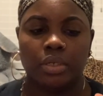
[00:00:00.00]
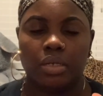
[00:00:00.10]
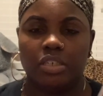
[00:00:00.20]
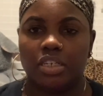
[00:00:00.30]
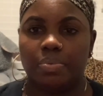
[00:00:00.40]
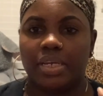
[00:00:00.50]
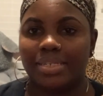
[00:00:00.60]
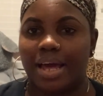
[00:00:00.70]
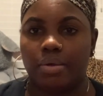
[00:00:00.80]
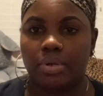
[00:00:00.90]
just because
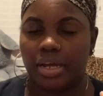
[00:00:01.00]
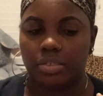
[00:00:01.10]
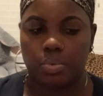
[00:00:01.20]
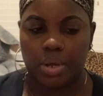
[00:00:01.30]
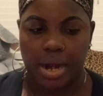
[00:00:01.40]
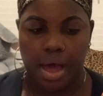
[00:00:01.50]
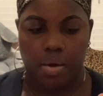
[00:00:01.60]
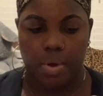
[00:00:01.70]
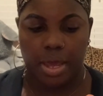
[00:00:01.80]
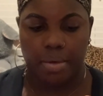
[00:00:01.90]
I don't like to run
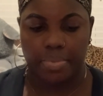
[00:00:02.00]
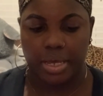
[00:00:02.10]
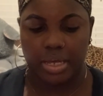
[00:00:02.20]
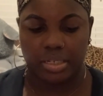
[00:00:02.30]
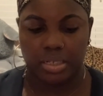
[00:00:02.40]
out, and because